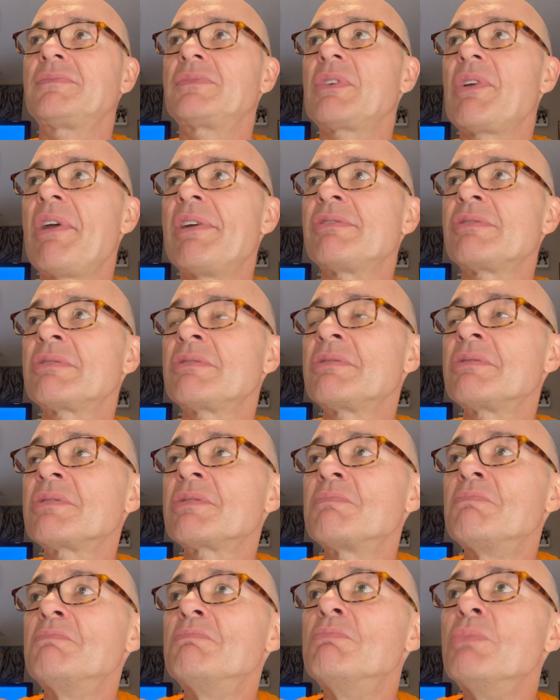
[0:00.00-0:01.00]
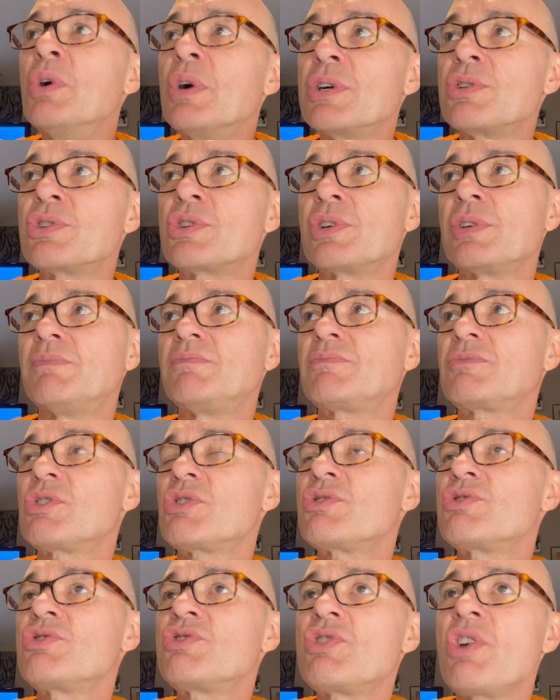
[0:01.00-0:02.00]
It's just mush.
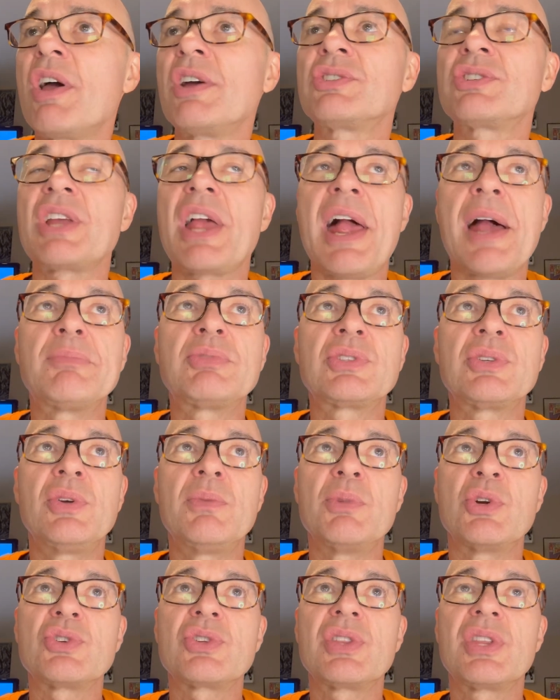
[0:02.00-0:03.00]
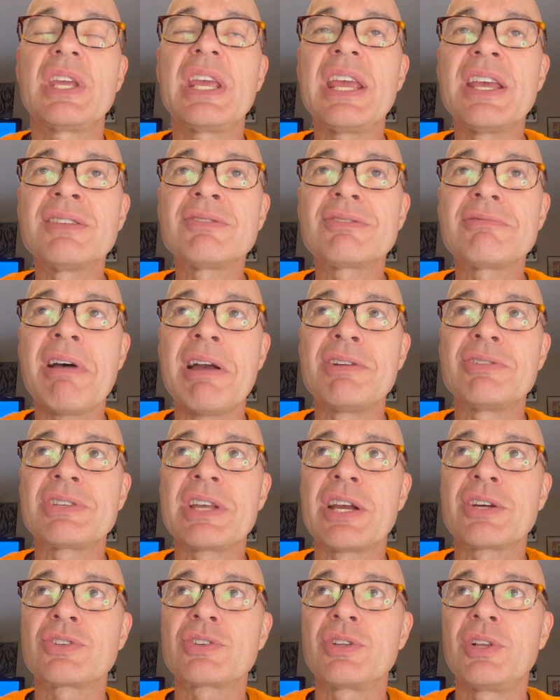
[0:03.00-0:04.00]
It's just absolute mush. The inside is
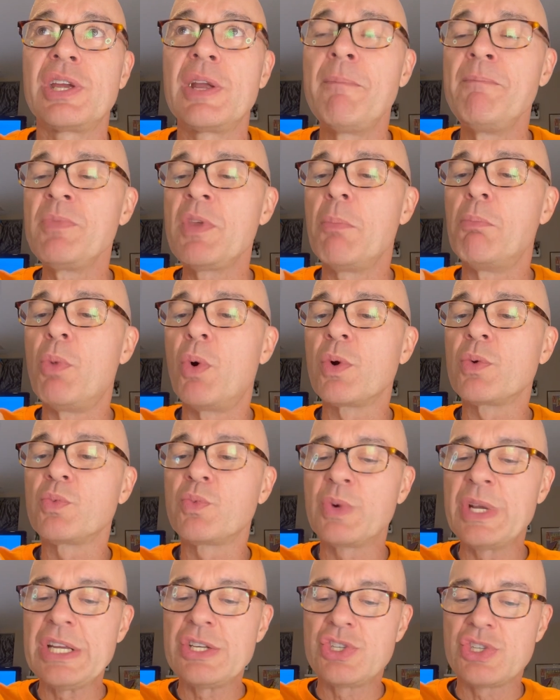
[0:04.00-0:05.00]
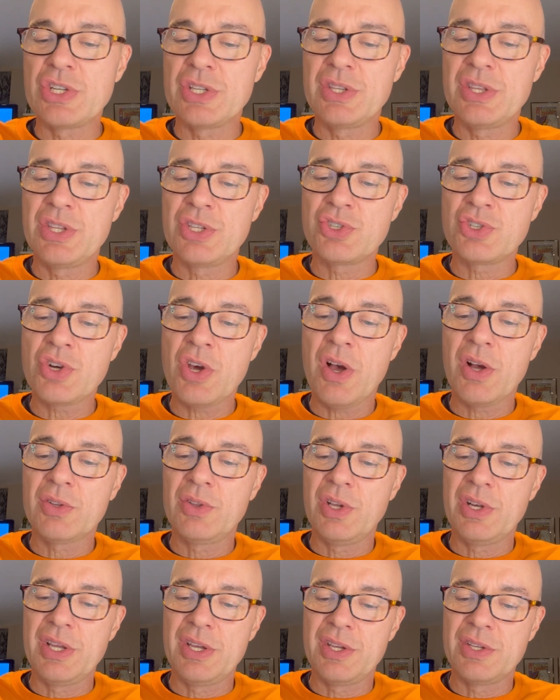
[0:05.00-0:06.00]
actually more rigid, the
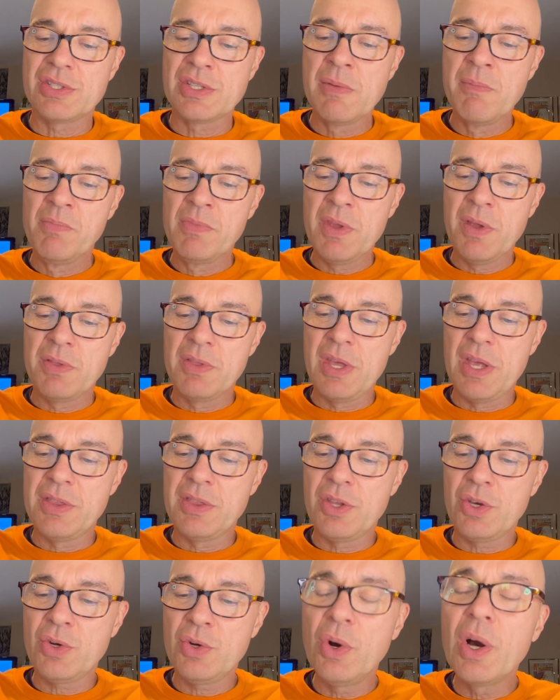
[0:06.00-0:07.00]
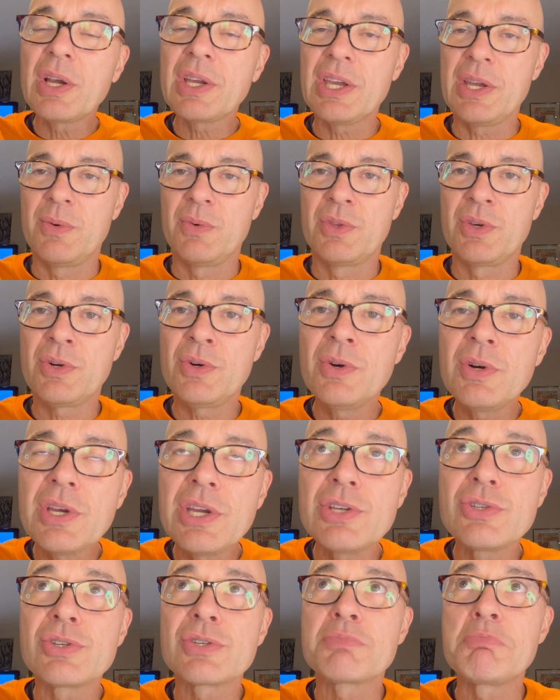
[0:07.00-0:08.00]
chocolate is, than the cookie. The
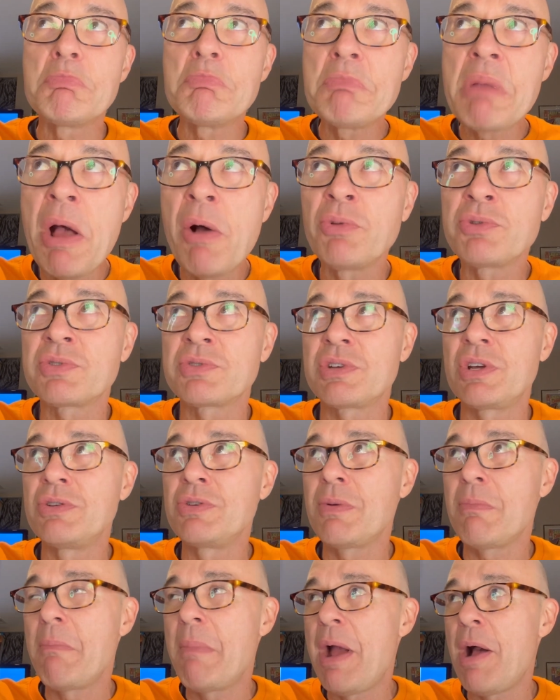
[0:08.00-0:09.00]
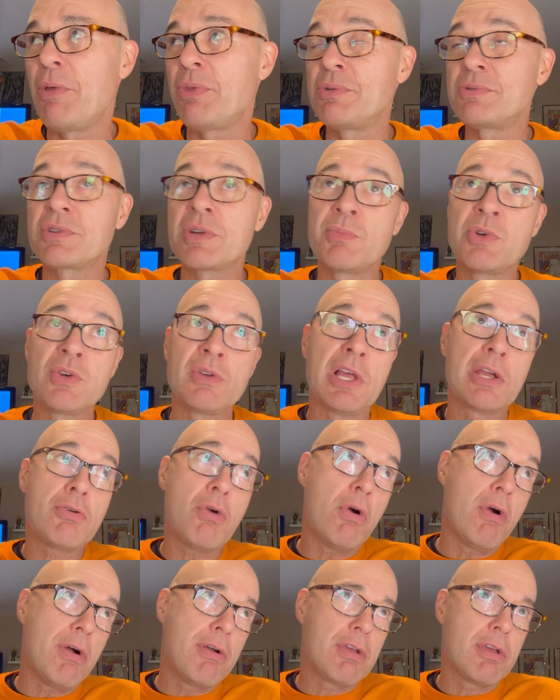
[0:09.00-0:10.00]
cookie just melts in your mouth. And some of you are like,
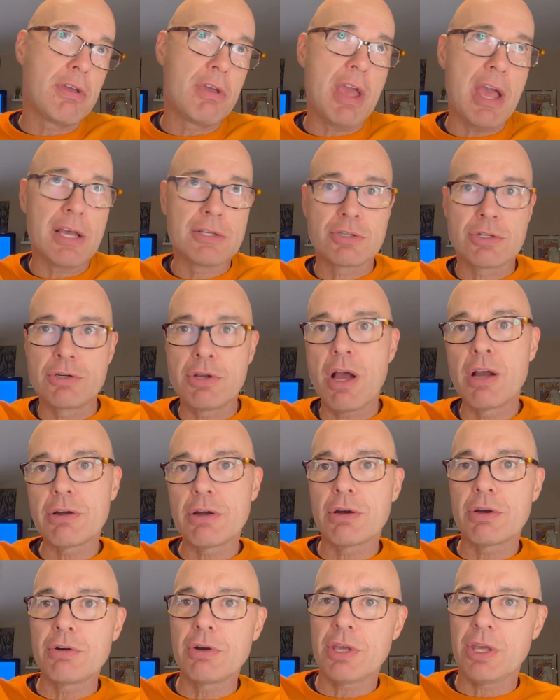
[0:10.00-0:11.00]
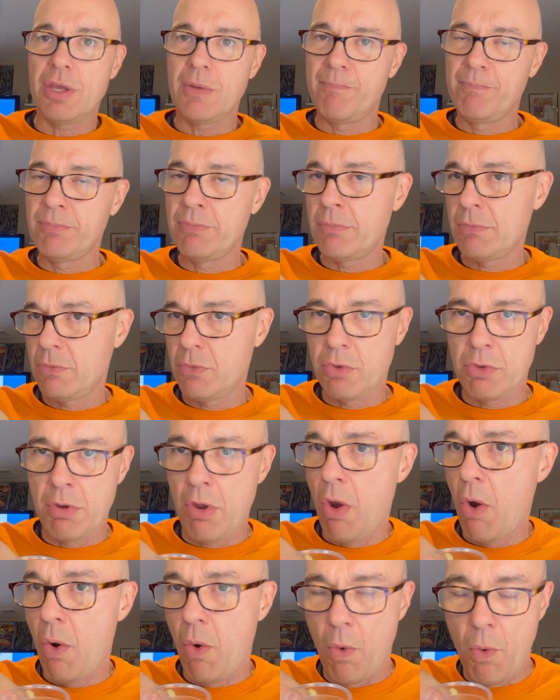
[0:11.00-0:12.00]
oh yes, dunk a cookie.
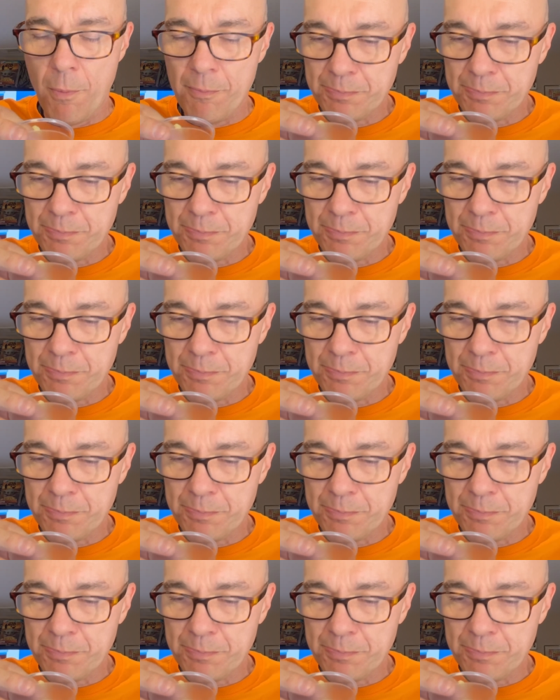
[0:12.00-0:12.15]
No.